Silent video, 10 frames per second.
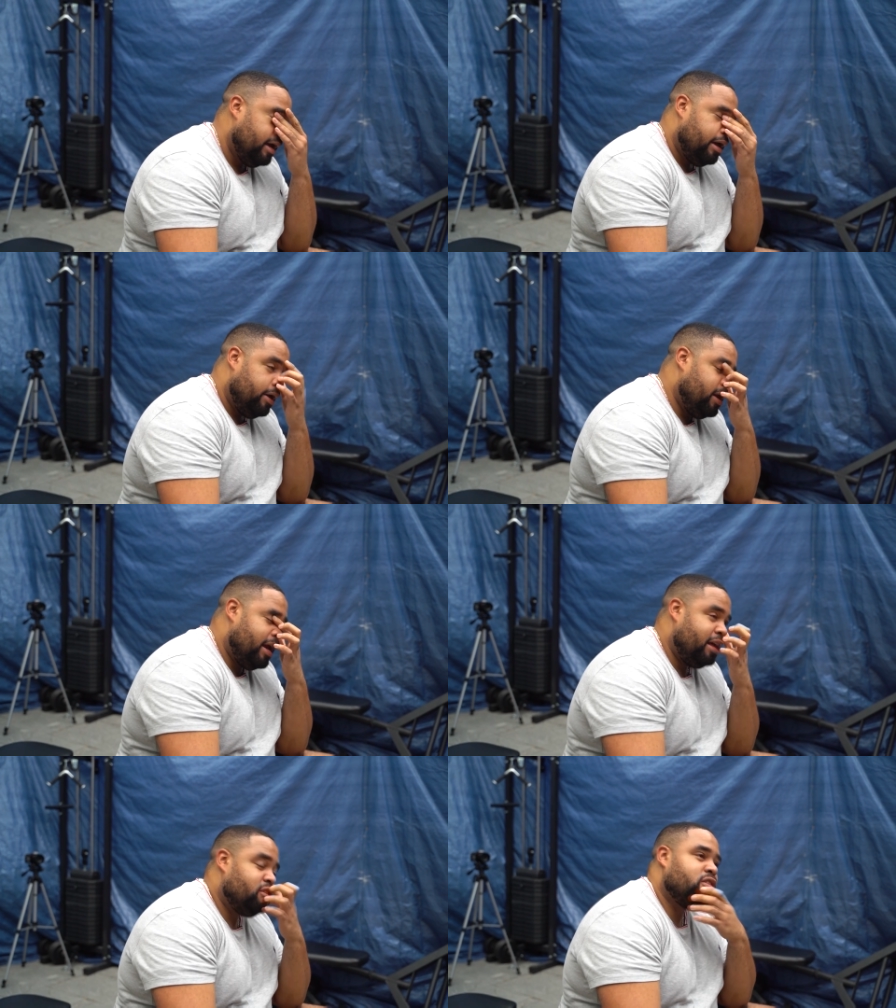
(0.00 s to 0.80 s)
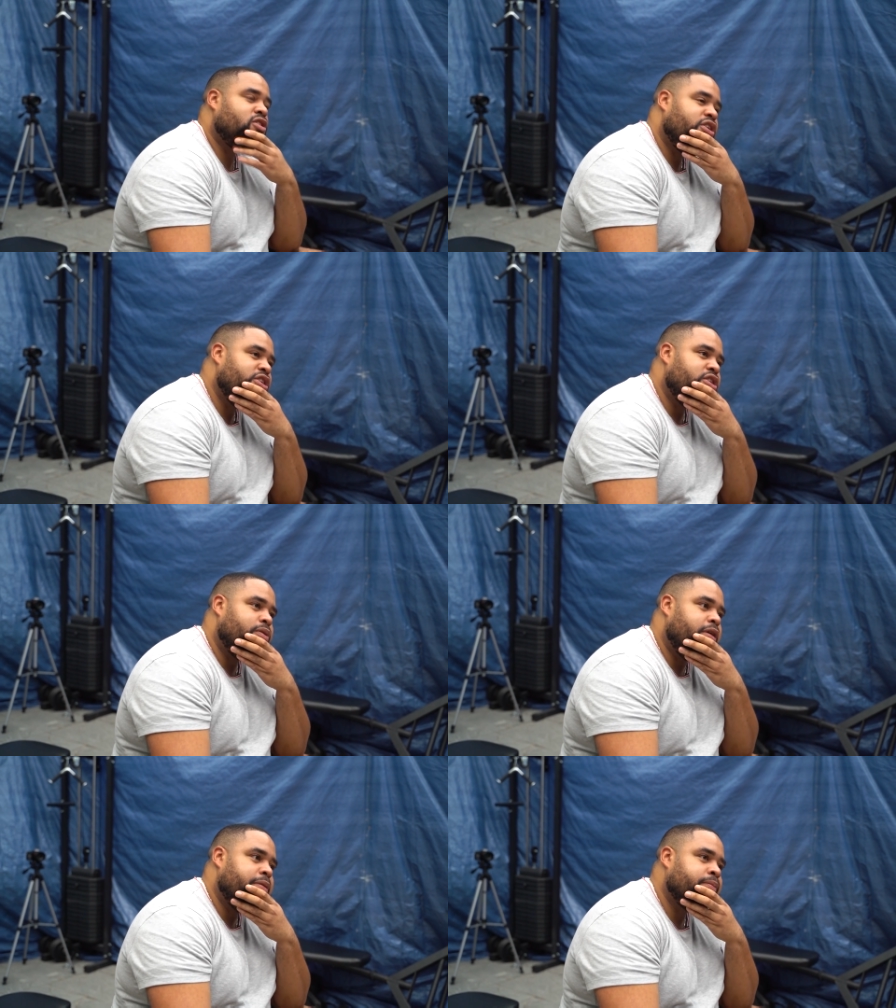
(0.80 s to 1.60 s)
yeah. you know, and I just thought, you know
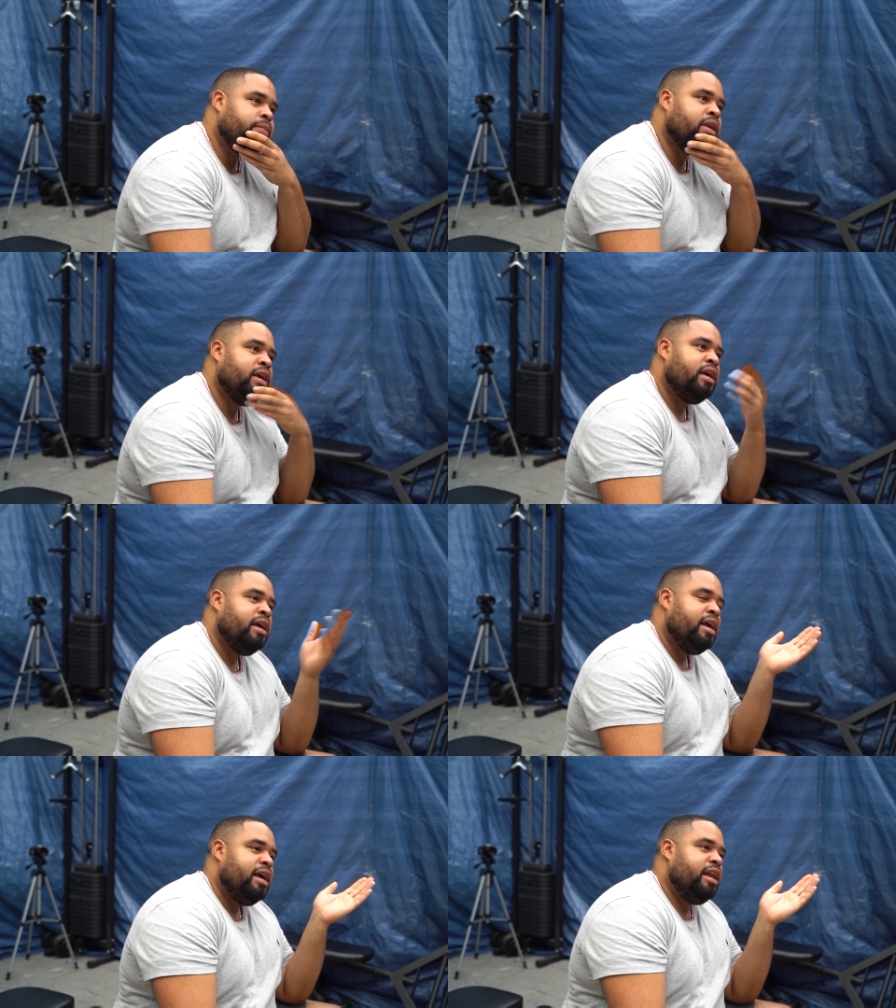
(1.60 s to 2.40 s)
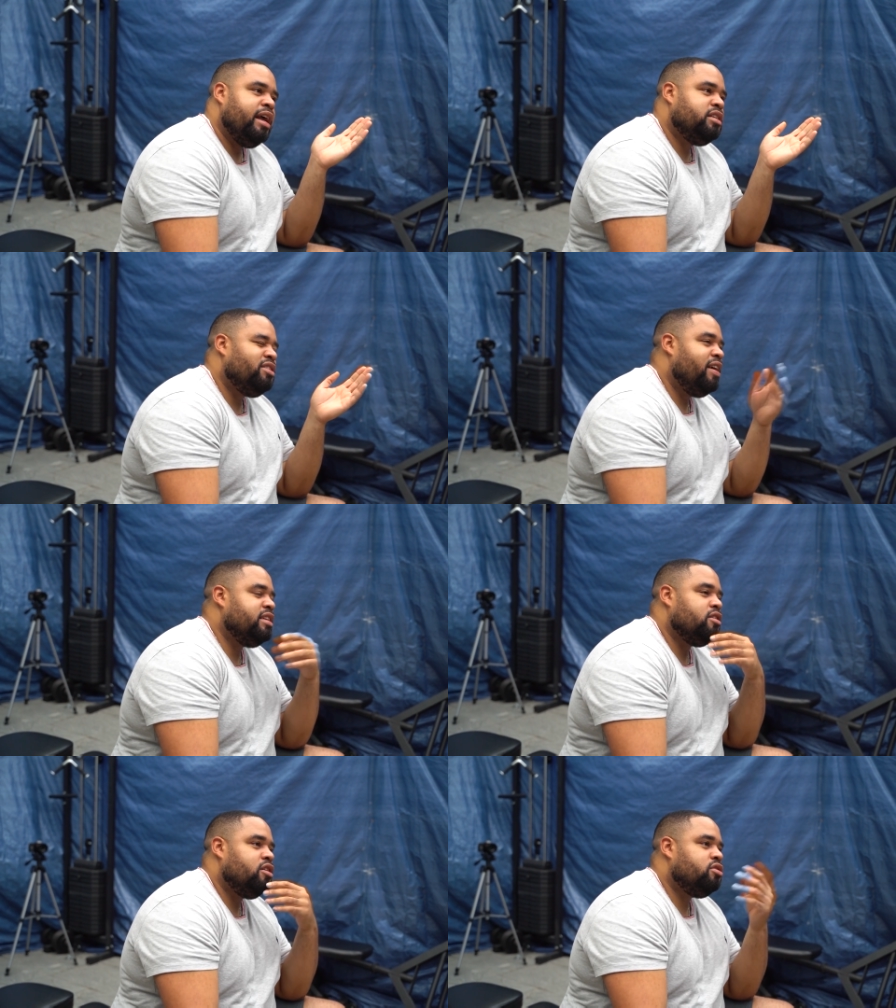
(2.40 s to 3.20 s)
what, in Nigeria,
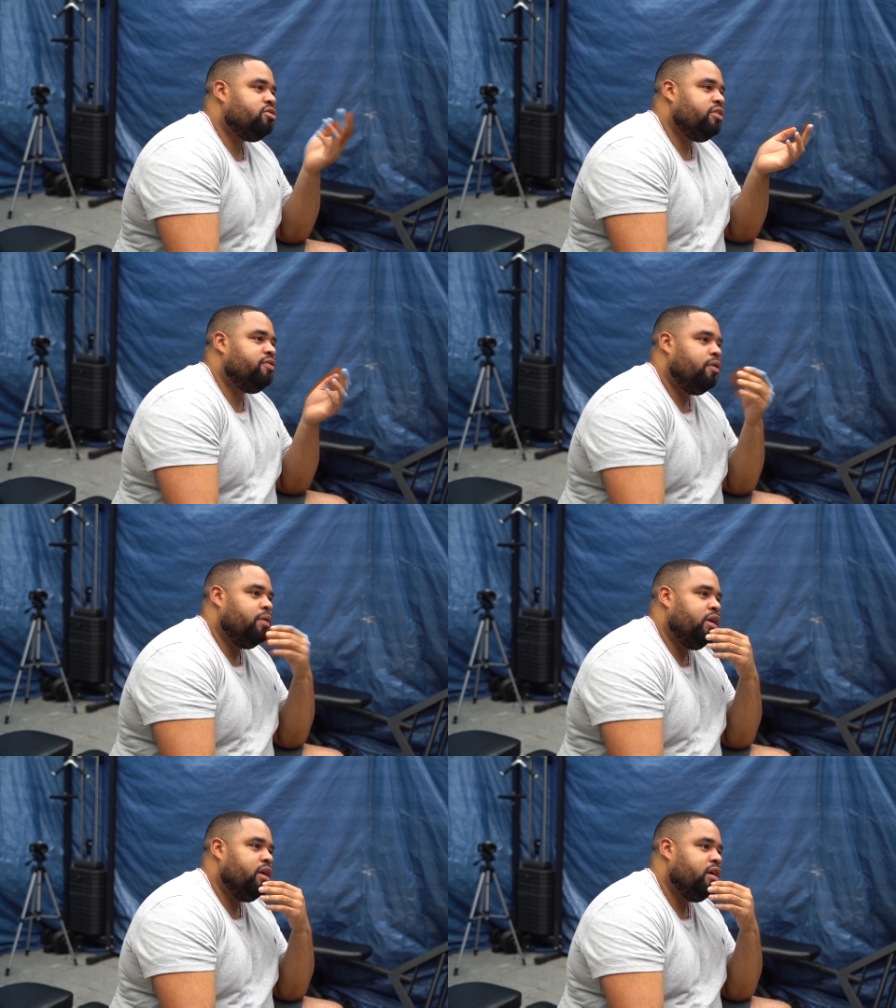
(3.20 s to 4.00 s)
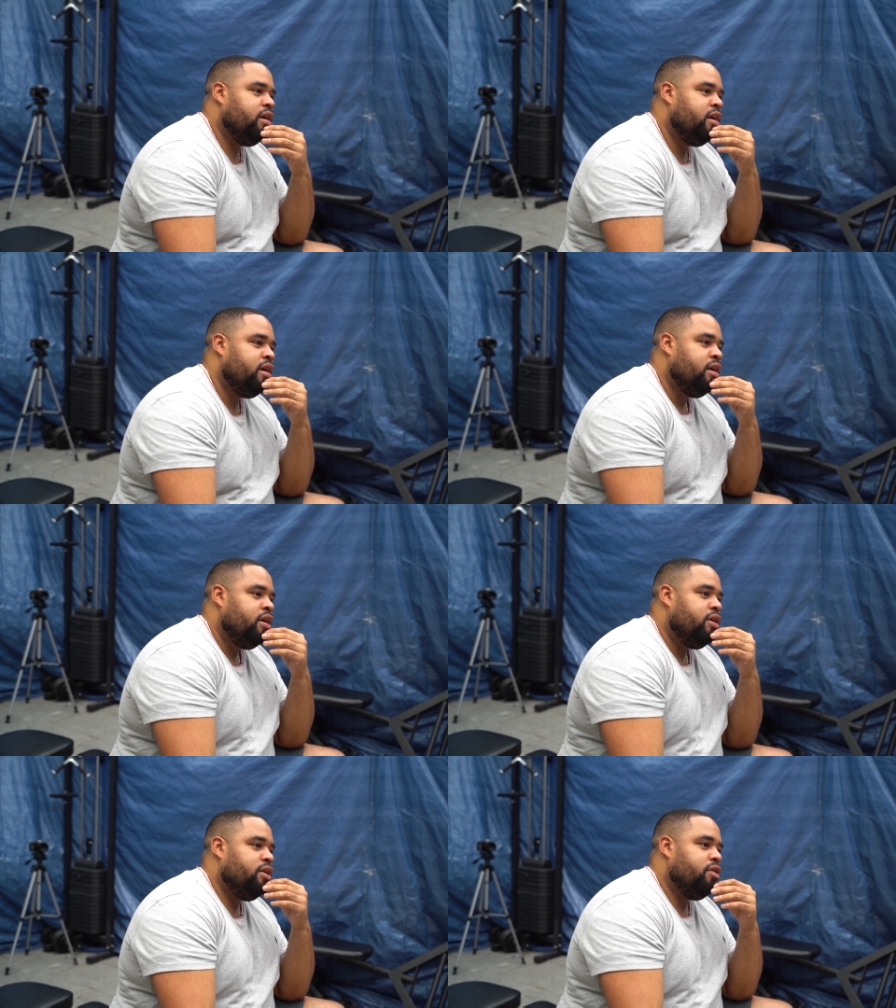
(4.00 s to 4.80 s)
it's a lot straightforward. Yeah.
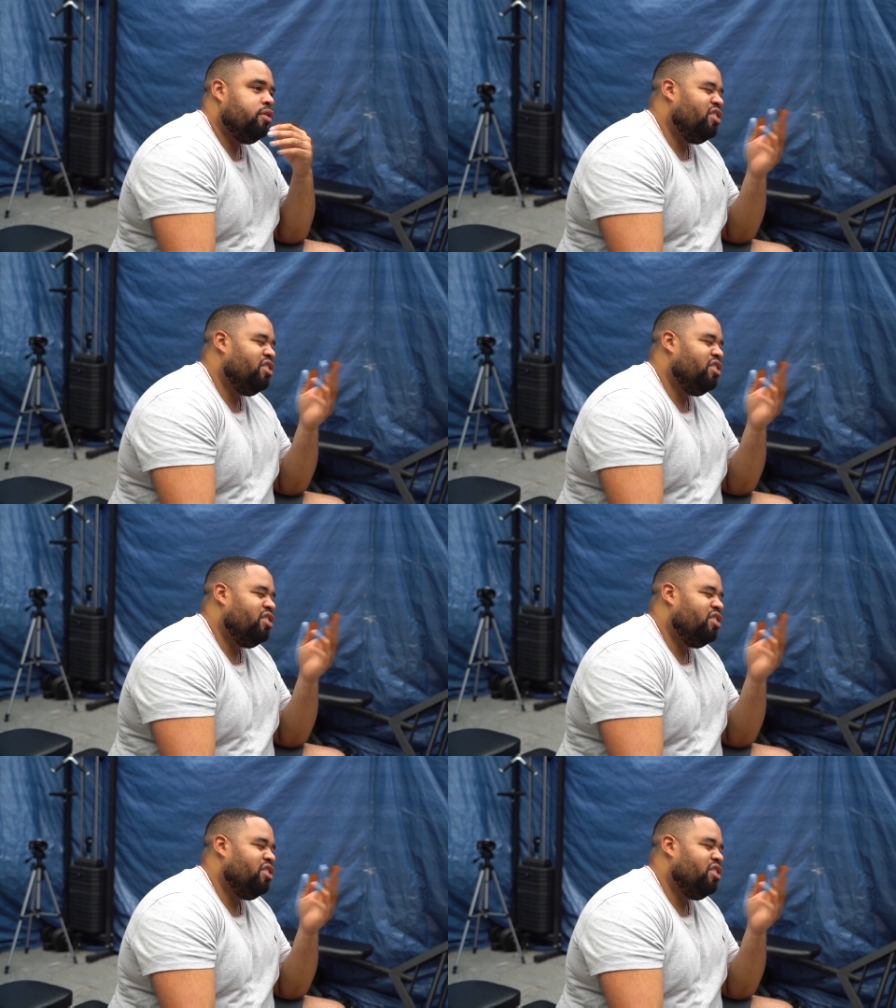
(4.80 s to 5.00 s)
You know,